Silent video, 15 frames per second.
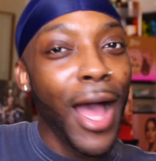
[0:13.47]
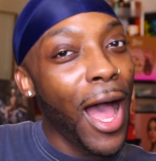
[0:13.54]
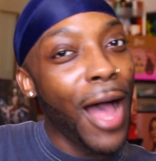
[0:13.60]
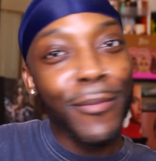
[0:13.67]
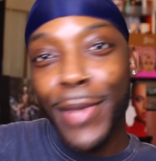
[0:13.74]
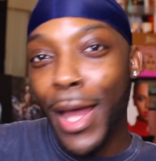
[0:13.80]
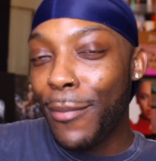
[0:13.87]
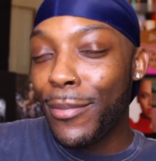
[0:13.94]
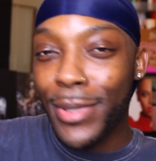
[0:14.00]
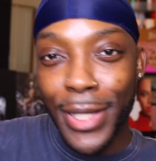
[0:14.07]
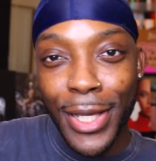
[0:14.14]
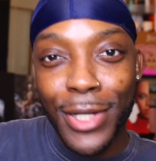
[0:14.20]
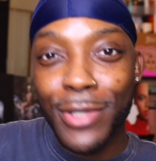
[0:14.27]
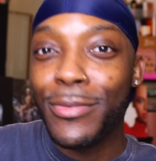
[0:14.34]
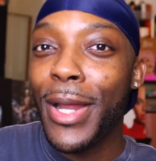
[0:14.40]
I'm not
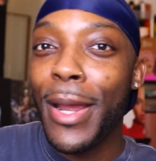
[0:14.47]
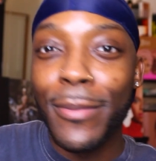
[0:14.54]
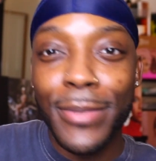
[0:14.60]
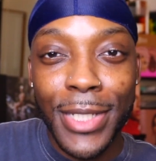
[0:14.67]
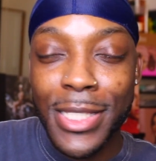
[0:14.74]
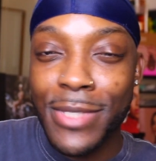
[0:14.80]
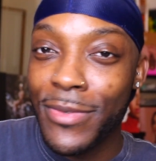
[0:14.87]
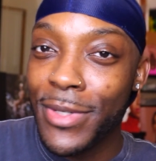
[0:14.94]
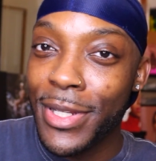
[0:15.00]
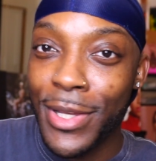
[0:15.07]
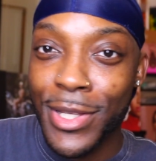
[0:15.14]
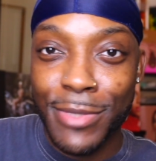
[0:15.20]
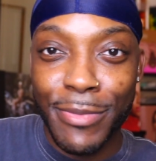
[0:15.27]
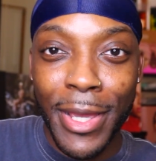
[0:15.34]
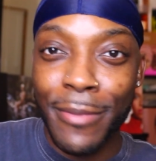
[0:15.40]
playing around with these
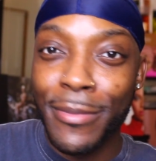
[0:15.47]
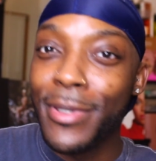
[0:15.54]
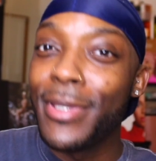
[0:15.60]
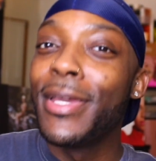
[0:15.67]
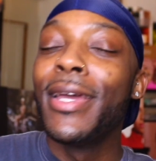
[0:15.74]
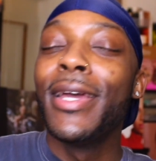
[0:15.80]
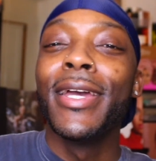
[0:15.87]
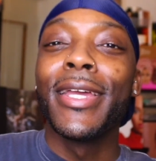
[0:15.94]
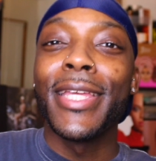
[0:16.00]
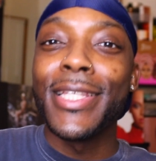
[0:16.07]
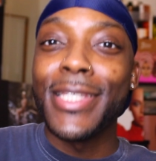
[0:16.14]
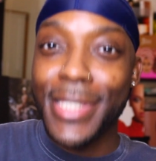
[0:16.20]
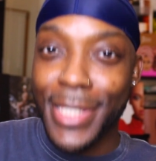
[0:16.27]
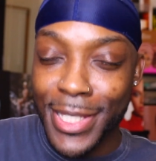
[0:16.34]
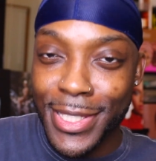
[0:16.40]
videos, baby.
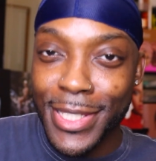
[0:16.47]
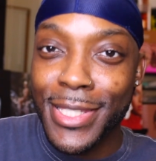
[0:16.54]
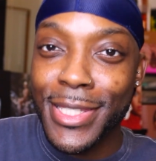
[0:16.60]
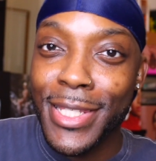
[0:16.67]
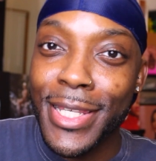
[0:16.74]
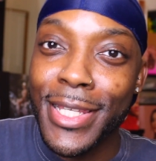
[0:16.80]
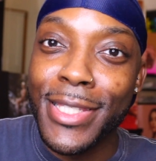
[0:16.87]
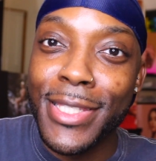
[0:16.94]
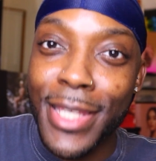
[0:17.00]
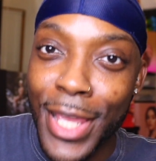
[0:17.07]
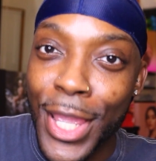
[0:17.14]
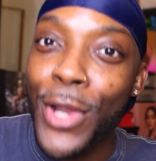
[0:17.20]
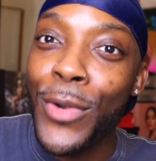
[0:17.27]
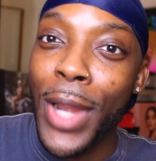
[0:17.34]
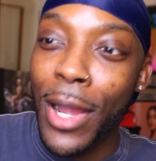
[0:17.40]
Consistency is
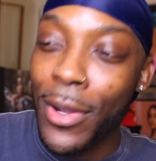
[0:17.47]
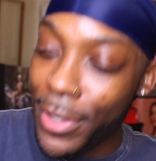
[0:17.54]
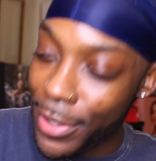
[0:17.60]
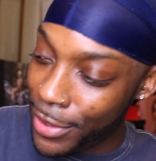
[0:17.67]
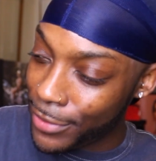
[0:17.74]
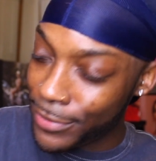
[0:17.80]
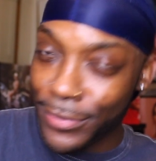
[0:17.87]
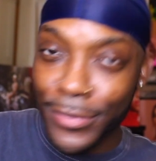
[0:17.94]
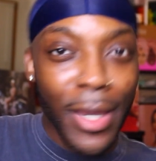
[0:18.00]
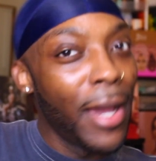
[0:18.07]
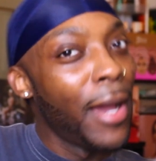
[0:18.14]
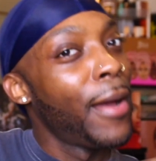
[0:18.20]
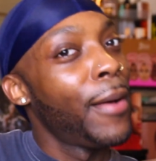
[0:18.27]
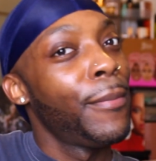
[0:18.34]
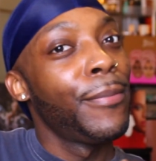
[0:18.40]
key around here.
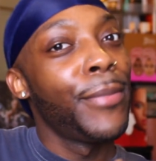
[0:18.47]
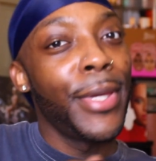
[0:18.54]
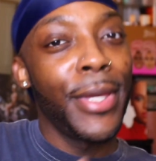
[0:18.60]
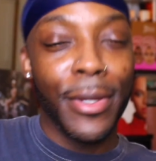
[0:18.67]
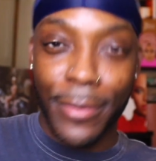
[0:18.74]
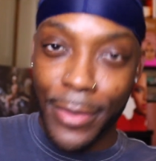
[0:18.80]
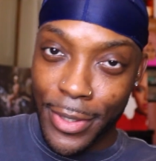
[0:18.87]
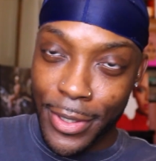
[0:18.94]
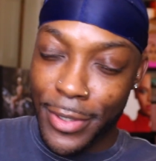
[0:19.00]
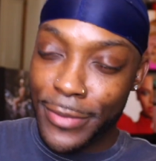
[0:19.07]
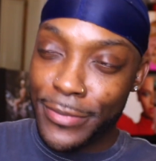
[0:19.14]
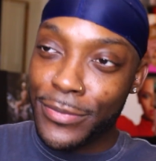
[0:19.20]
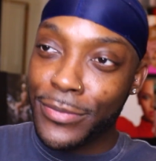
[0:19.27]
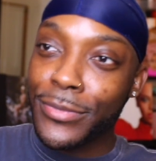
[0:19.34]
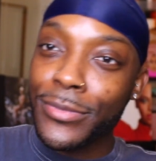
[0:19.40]
Period.
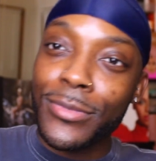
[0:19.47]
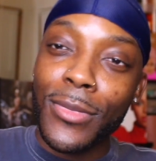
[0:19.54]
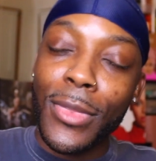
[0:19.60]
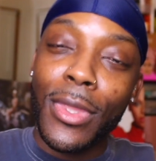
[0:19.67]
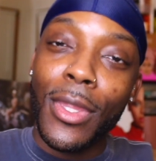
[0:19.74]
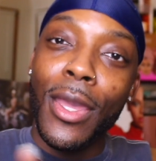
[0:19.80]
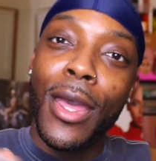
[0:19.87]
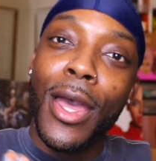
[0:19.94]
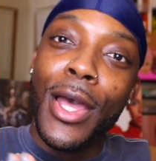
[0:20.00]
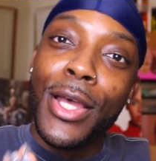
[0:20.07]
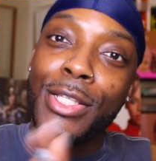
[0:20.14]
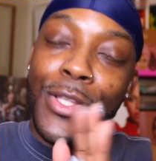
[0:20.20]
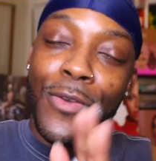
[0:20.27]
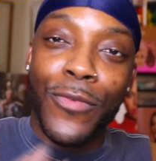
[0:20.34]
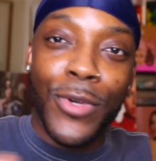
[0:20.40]

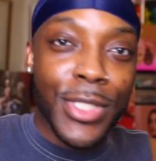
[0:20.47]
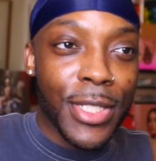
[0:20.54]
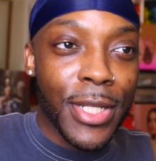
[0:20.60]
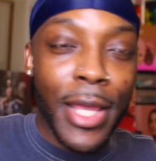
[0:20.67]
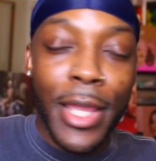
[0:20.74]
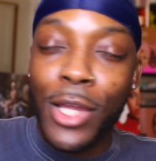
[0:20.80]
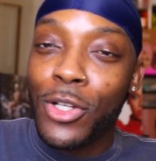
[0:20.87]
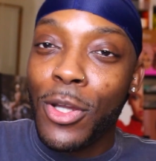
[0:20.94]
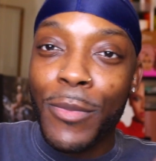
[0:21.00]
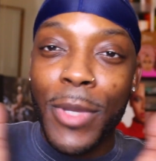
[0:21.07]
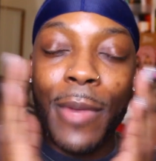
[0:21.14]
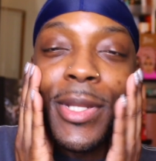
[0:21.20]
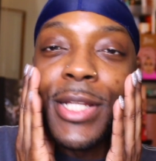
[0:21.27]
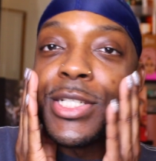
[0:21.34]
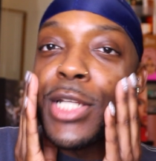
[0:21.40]
So for today, I'm
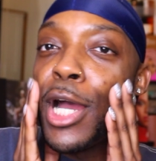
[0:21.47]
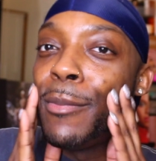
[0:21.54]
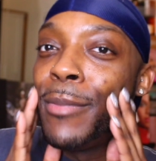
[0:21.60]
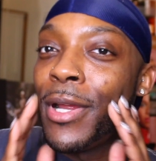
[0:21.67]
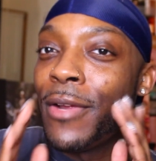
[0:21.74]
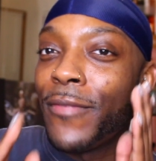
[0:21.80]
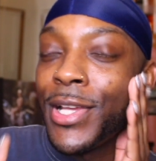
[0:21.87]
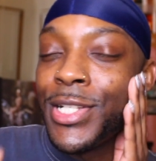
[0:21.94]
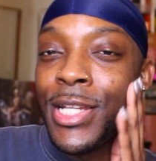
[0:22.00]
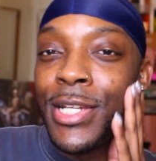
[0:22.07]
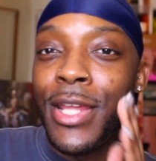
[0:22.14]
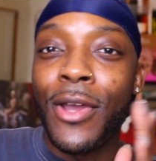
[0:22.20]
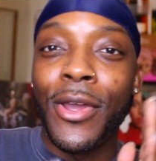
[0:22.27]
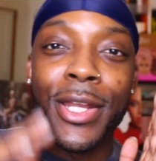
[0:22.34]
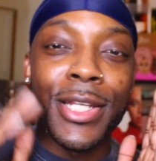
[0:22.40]
coming at y'all barefaced, letting
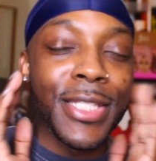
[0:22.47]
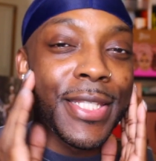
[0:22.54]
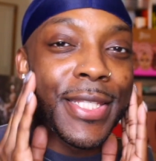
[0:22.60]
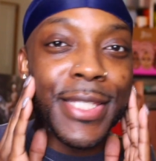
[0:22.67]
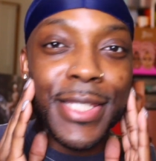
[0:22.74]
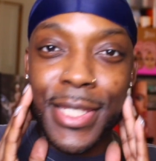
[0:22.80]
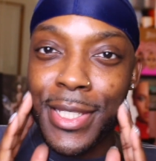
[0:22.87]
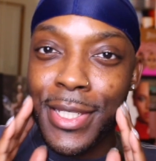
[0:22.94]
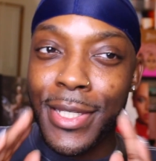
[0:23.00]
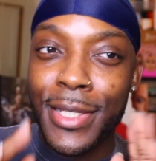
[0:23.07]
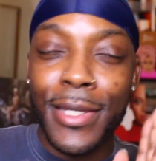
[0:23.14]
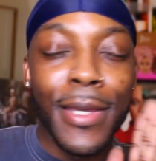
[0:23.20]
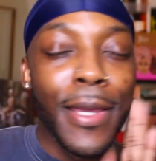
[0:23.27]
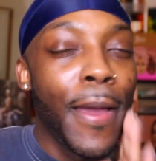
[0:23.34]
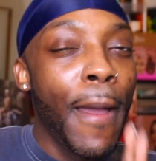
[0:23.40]
y'all get into the
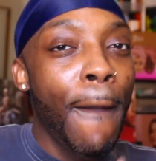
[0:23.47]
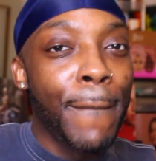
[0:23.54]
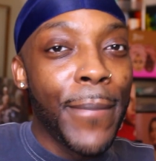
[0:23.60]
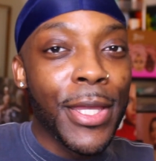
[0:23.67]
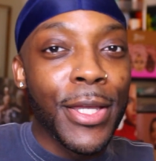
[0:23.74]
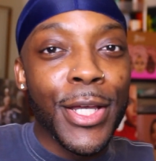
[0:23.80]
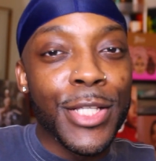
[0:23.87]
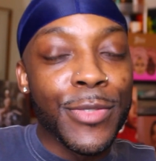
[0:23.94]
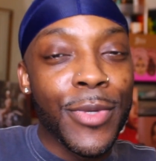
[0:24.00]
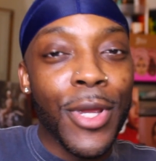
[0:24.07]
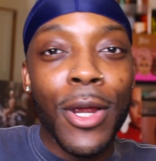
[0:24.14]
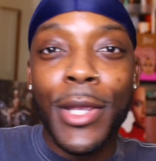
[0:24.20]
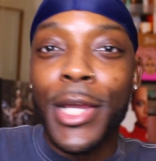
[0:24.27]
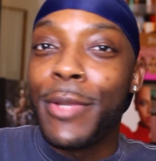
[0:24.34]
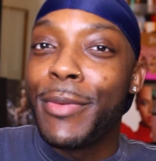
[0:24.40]
skin because we
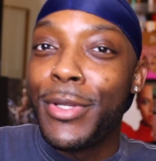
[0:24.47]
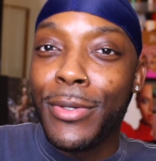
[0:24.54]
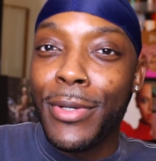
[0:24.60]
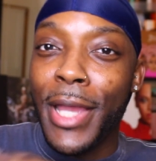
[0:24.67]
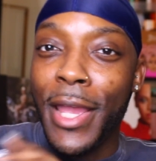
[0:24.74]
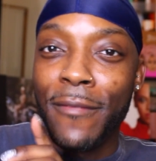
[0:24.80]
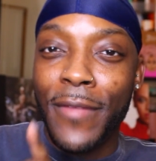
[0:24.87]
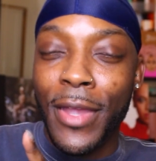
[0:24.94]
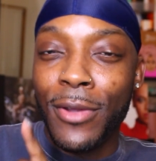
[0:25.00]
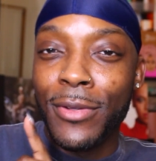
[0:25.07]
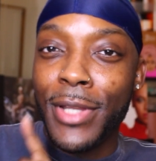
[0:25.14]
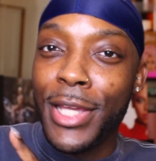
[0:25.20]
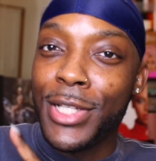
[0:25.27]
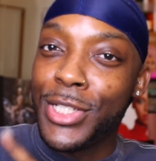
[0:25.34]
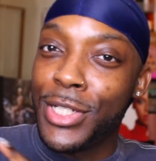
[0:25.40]
are going to be doing a
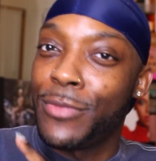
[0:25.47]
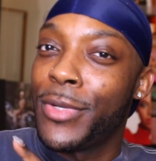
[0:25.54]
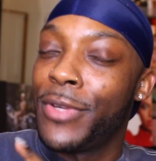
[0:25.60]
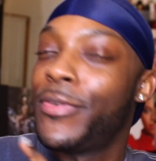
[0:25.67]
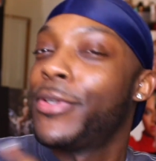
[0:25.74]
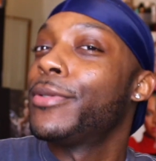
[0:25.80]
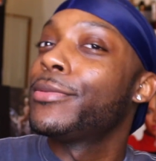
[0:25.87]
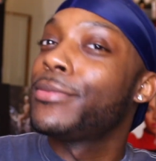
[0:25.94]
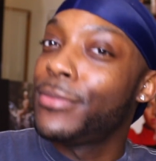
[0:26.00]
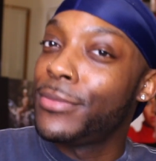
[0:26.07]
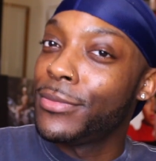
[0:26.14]
foundation review.